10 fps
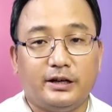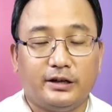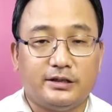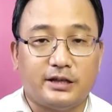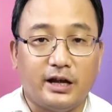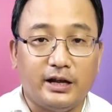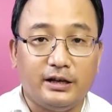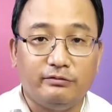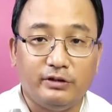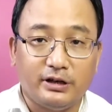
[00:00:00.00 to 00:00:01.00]
The
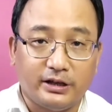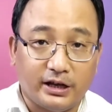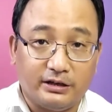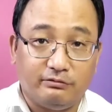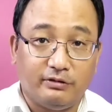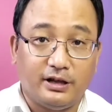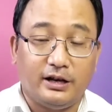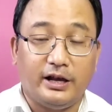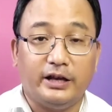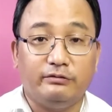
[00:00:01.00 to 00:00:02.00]
child will get
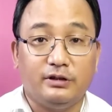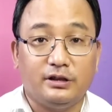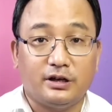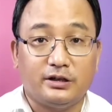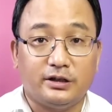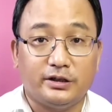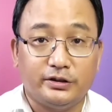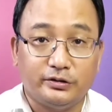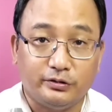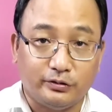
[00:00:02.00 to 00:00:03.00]
well and will
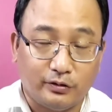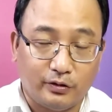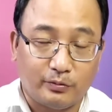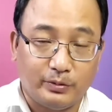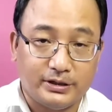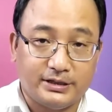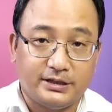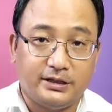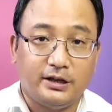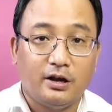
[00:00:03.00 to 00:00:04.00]
return to
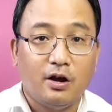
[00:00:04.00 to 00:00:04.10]
normalcy.